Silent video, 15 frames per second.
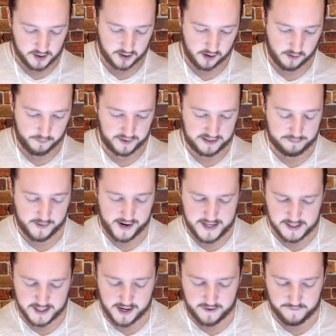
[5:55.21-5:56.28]
Um, but he
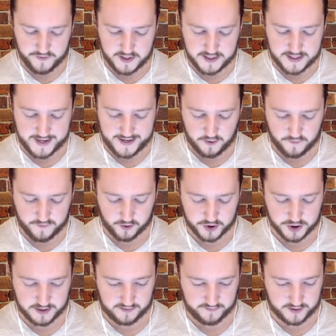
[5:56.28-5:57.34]
might have the natal
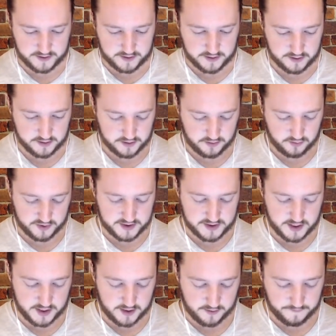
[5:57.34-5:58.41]
version of it. We'll
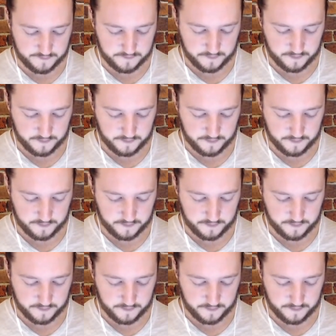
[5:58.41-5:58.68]
see.